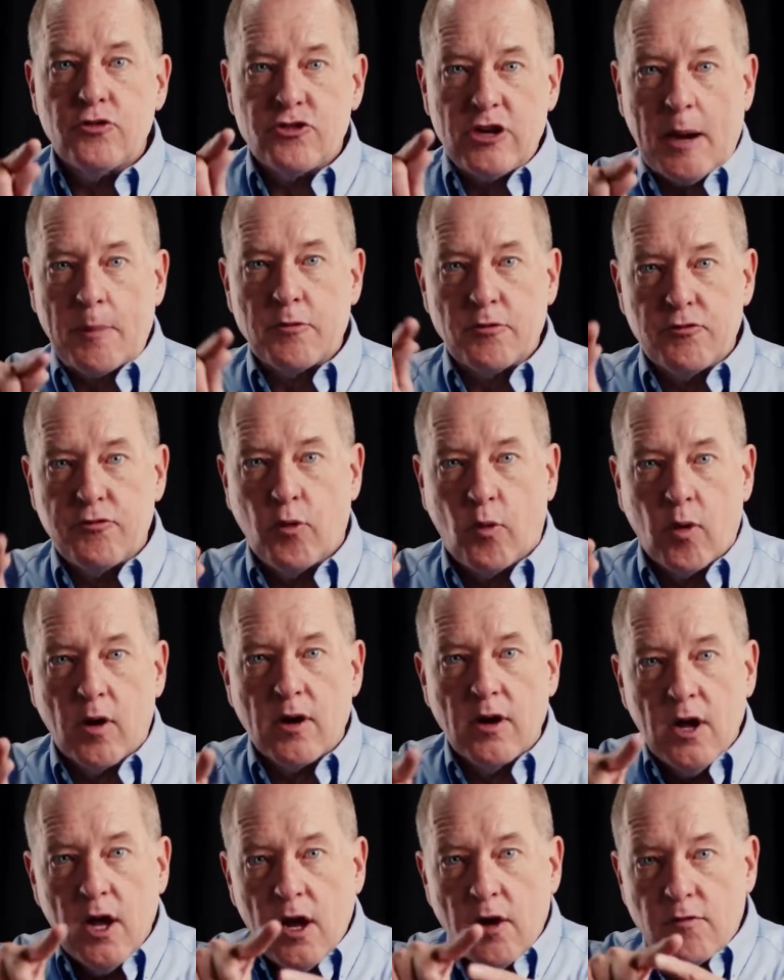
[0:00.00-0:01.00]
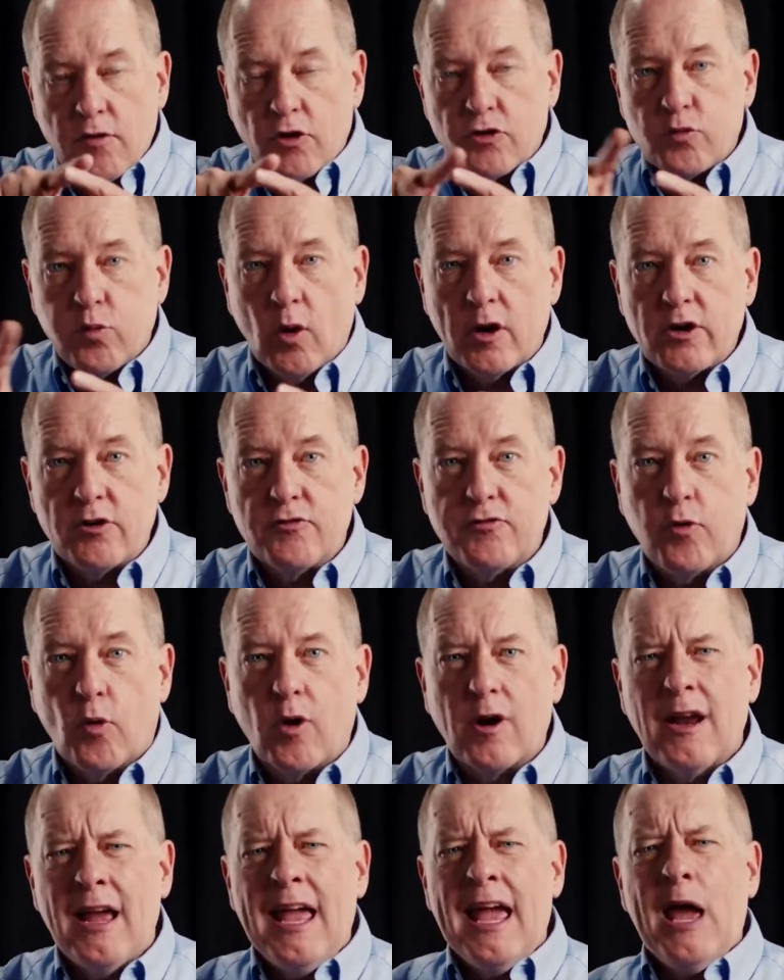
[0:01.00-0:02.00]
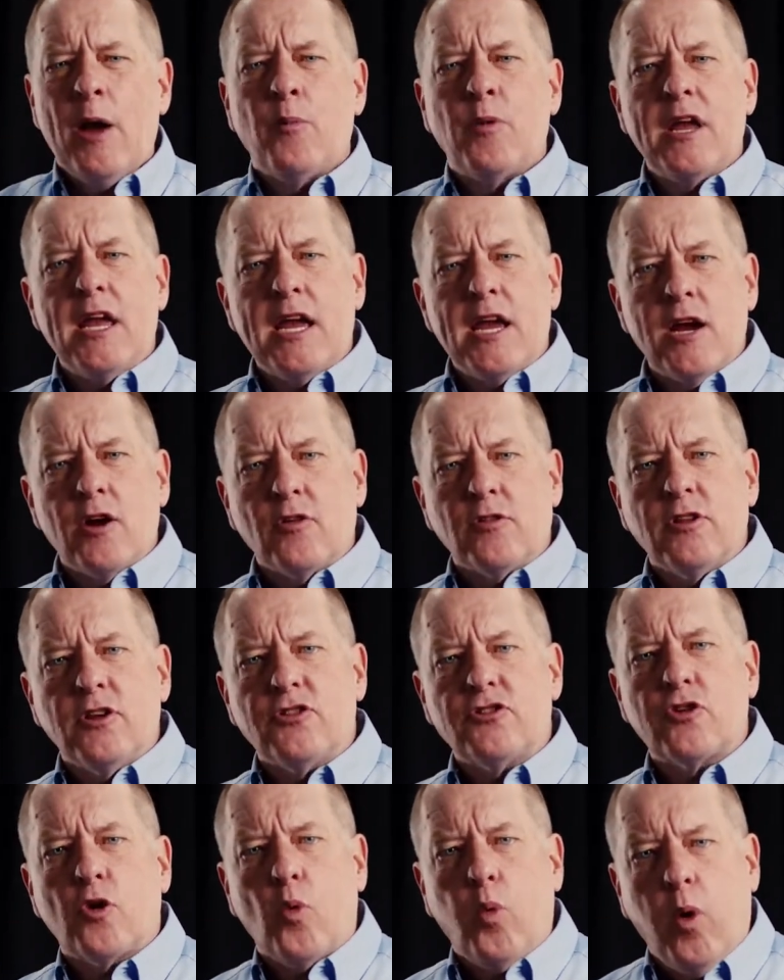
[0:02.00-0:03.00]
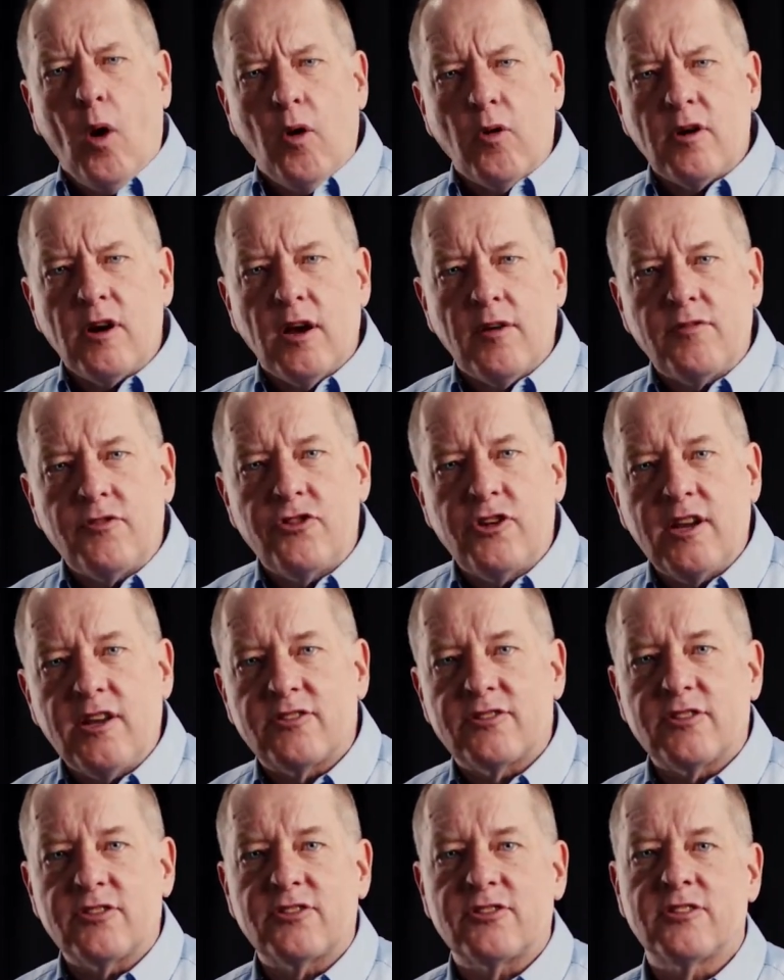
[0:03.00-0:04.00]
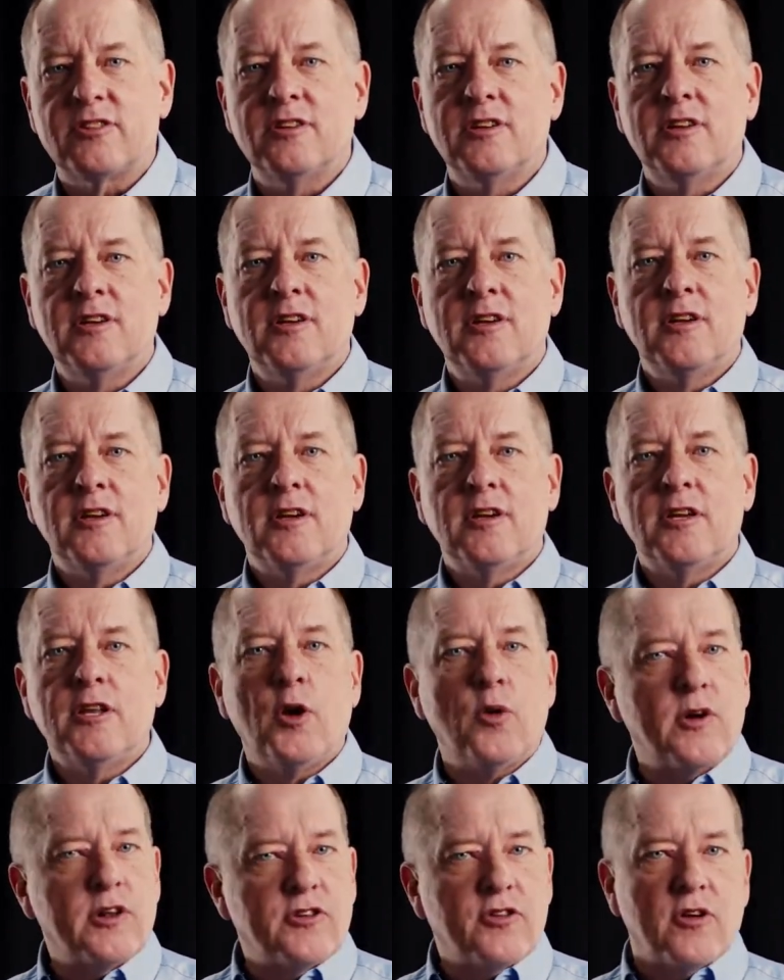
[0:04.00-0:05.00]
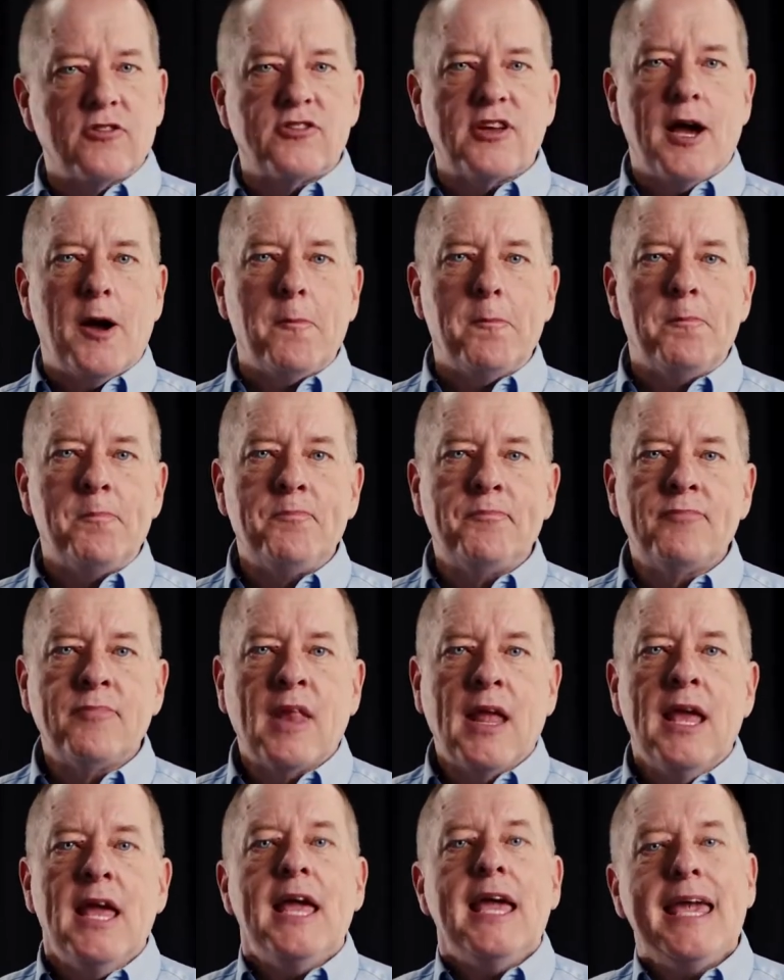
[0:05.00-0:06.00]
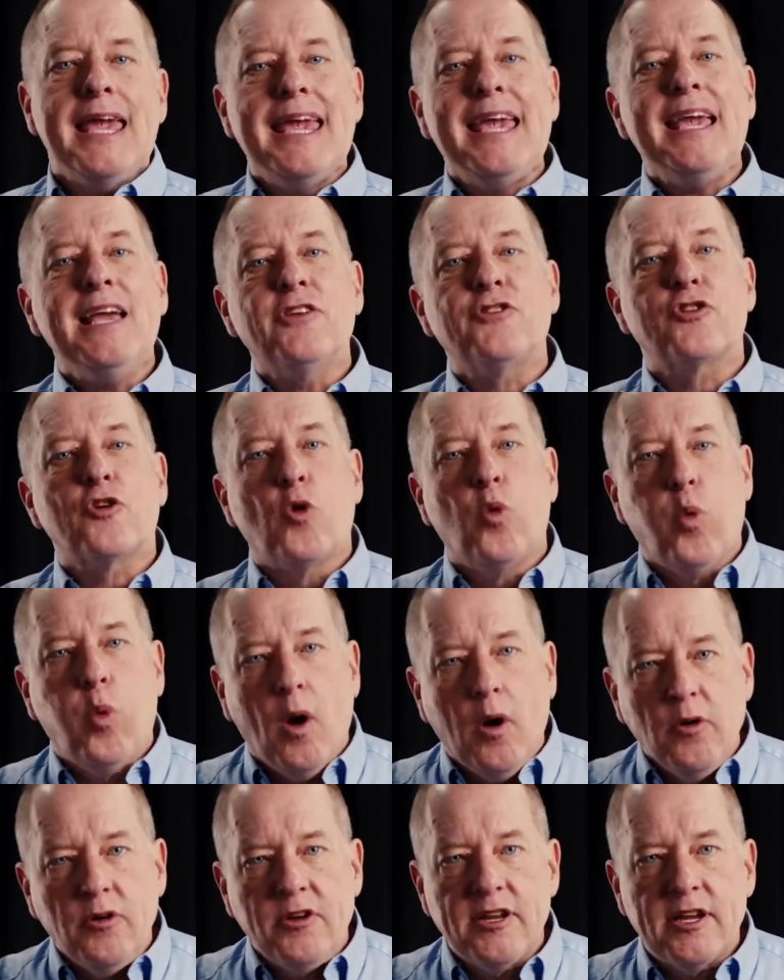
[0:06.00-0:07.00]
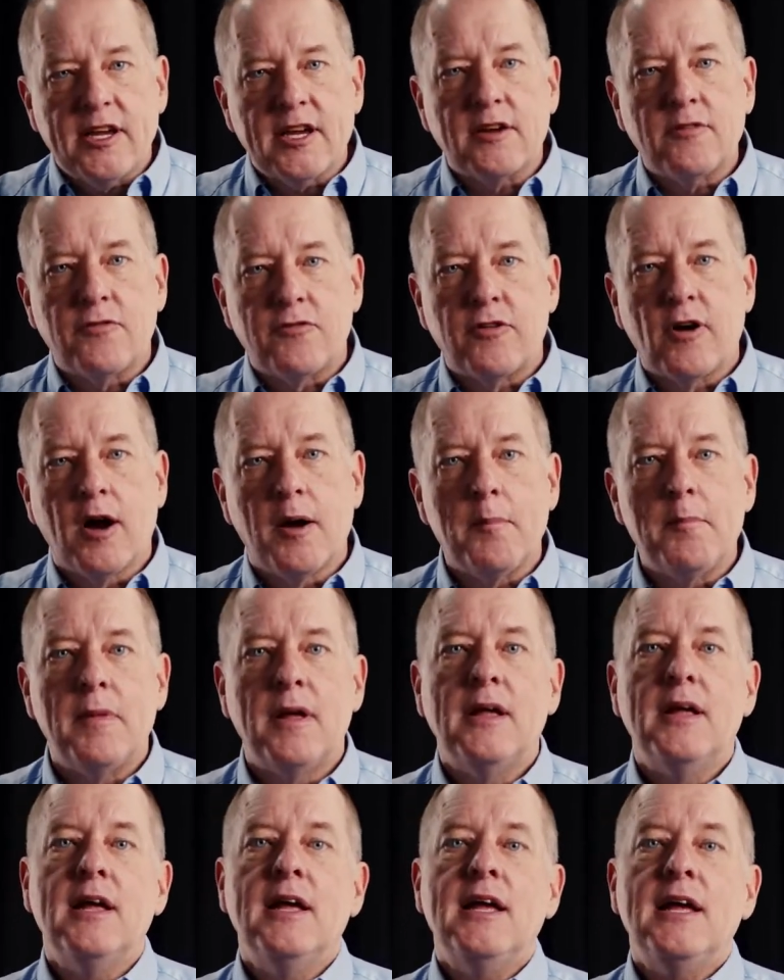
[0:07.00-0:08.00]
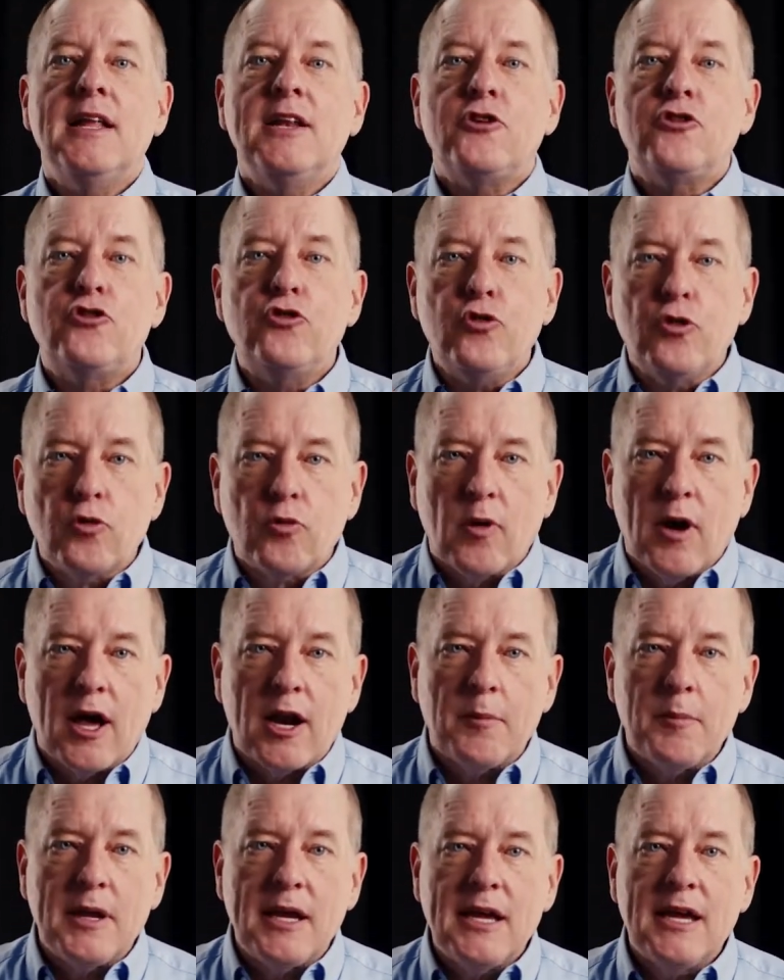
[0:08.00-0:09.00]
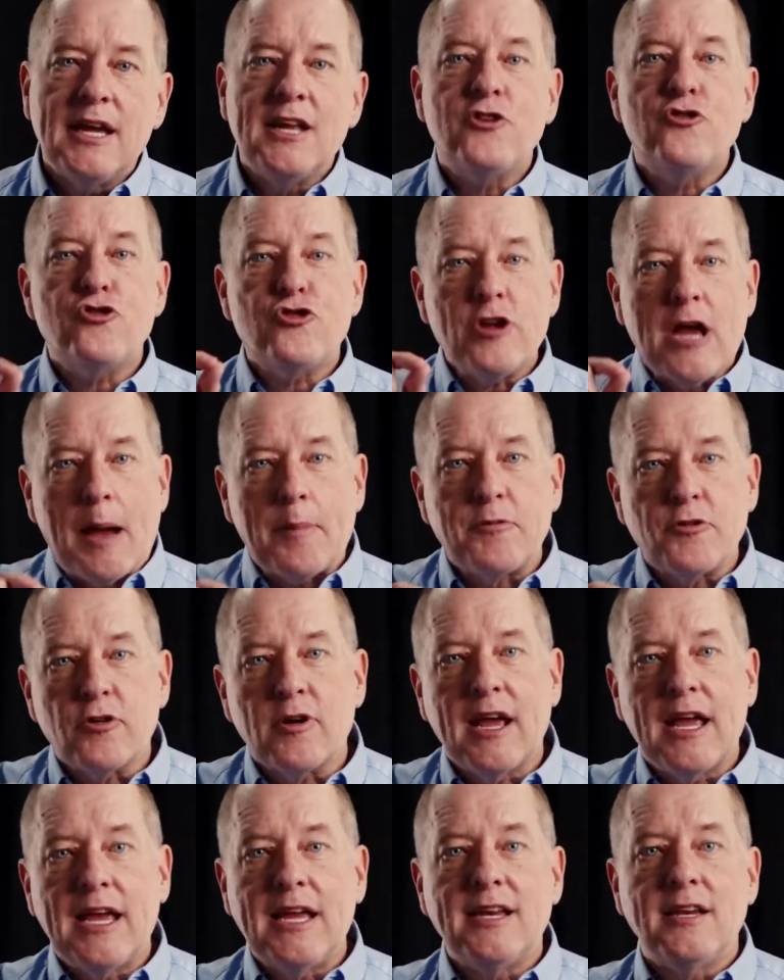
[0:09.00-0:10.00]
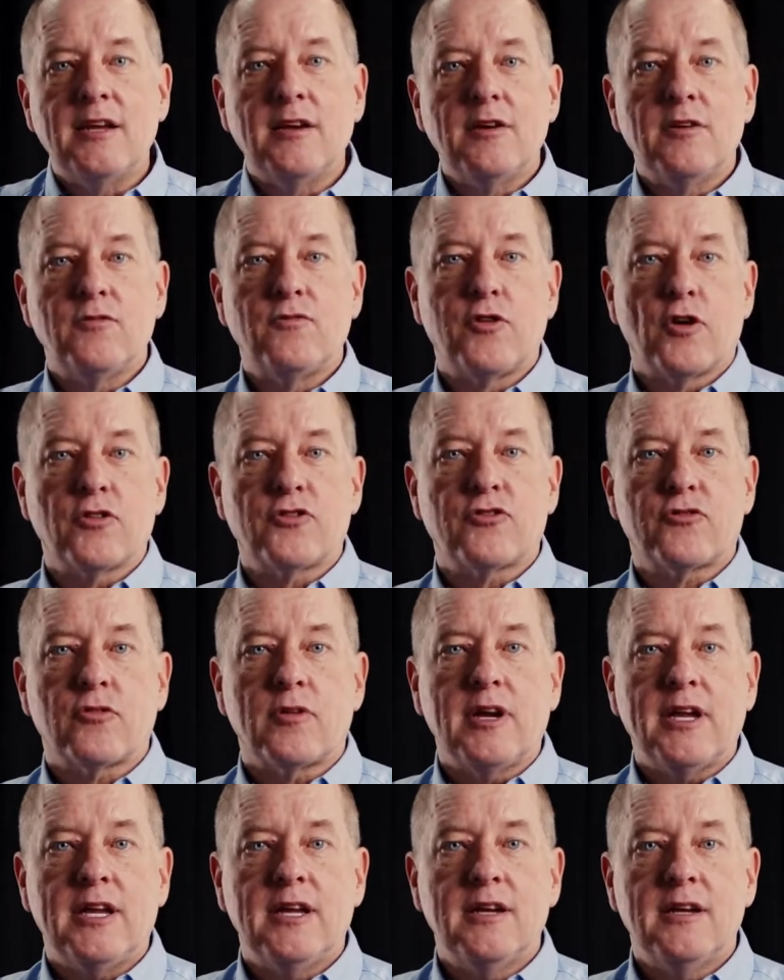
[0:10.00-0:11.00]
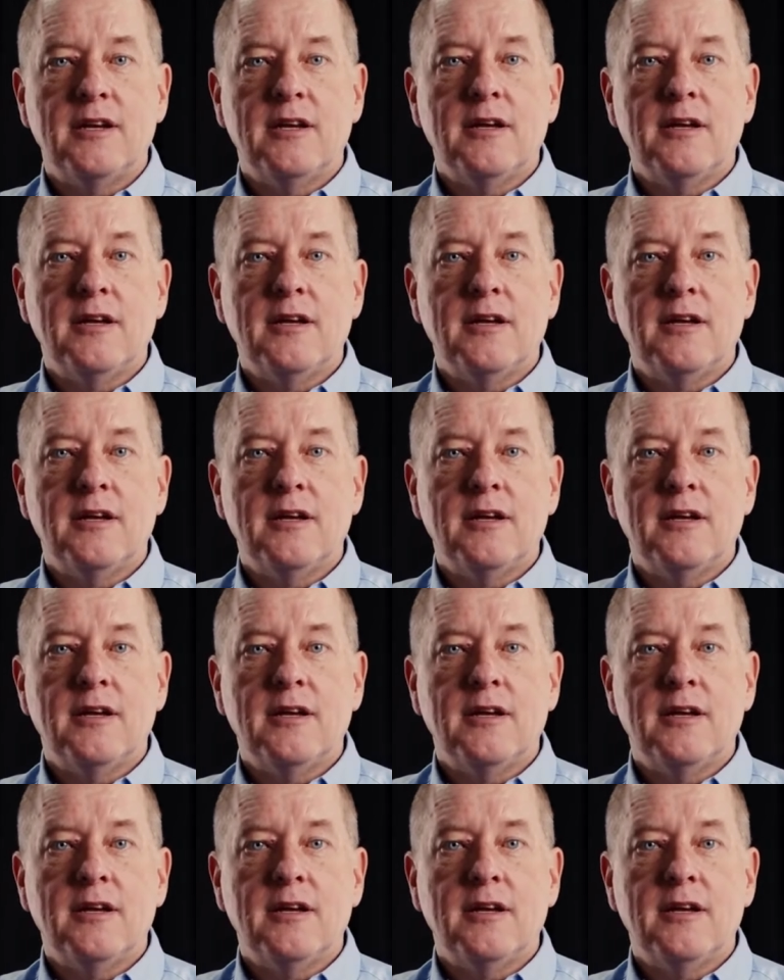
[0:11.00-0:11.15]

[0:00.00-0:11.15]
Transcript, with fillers: chapter 4, verse 1 to 4, and we hear this quote of Jesus, you know what it turns out? He is quoting from Deuteronomy chapter 8, verse 3.